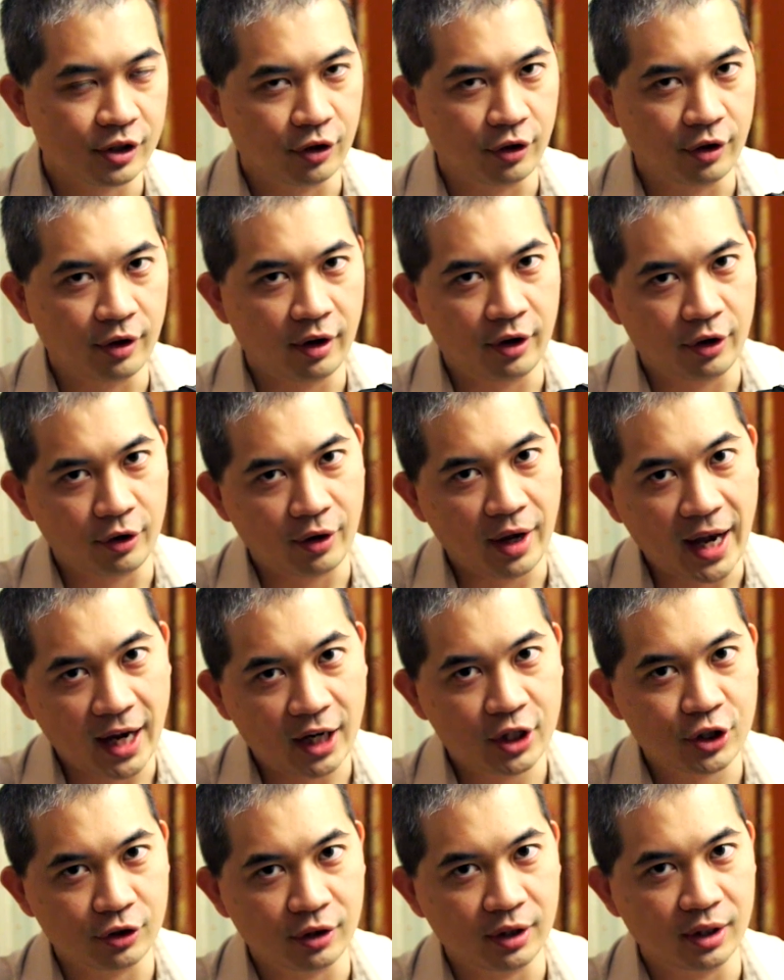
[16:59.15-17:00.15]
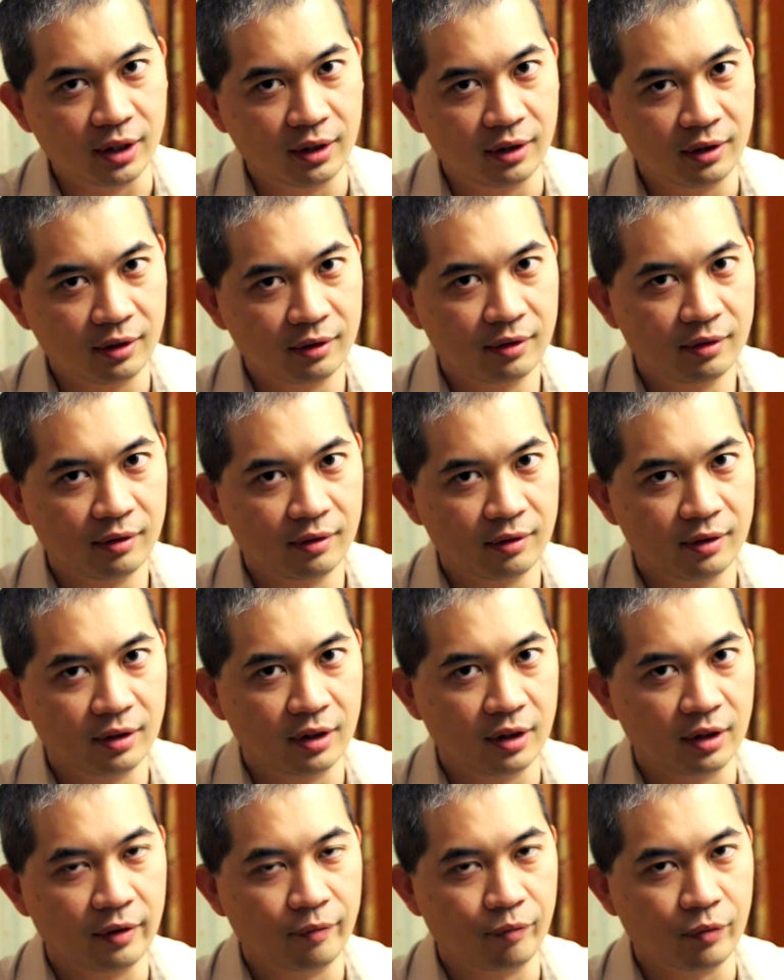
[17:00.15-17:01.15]
Are you actually
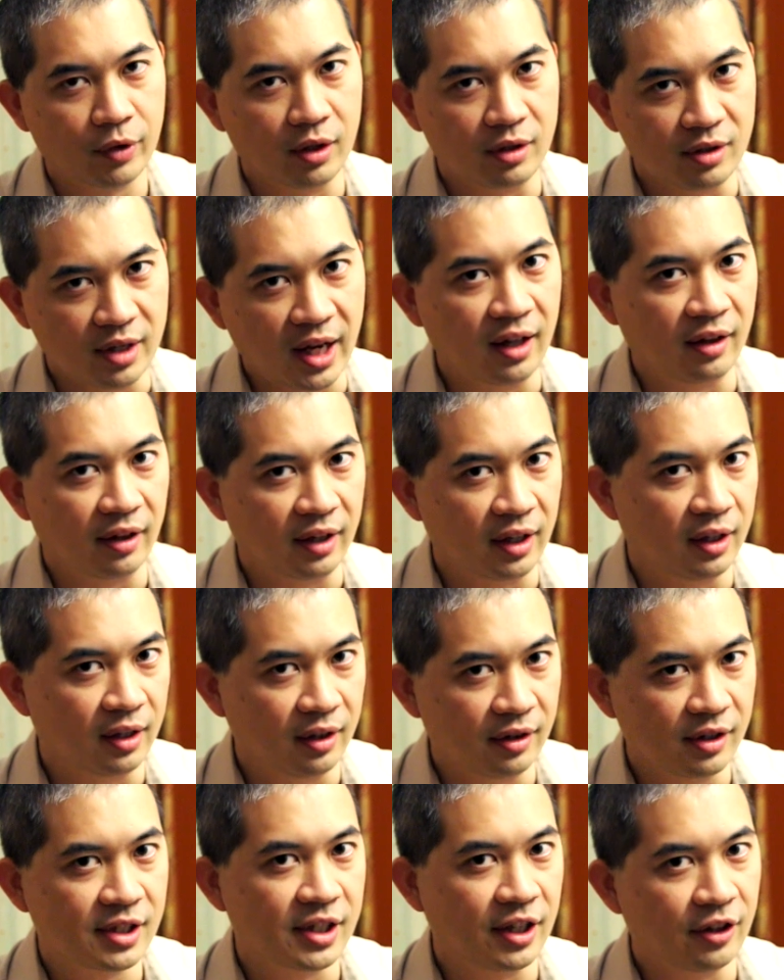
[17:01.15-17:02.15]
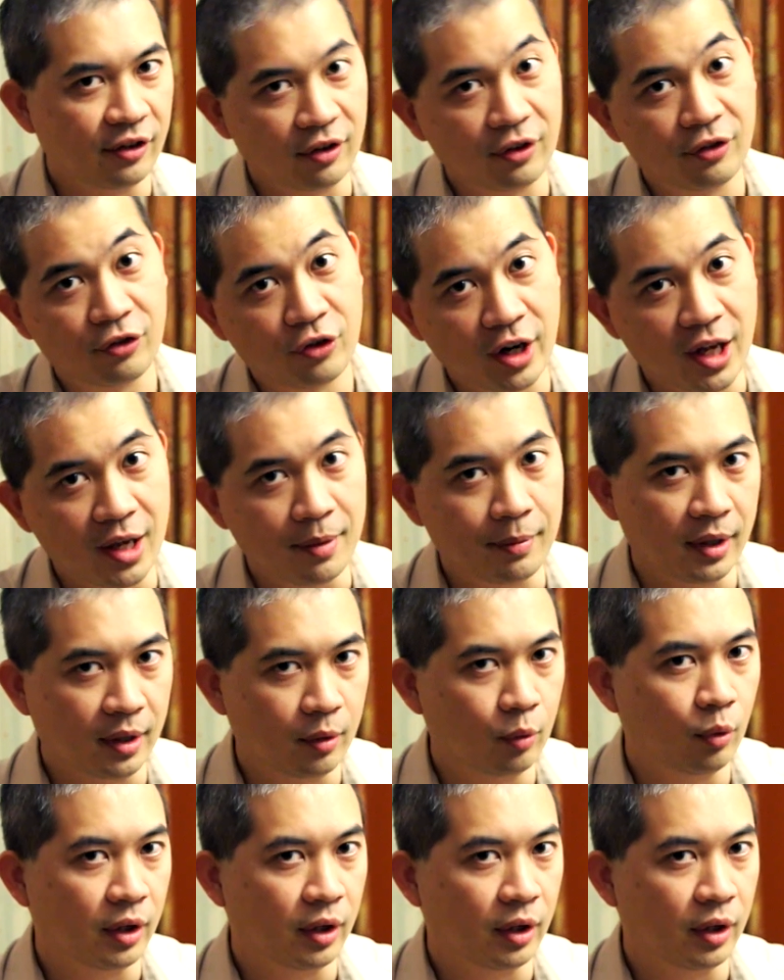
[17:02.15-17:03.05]
nailing it in the center of the frame and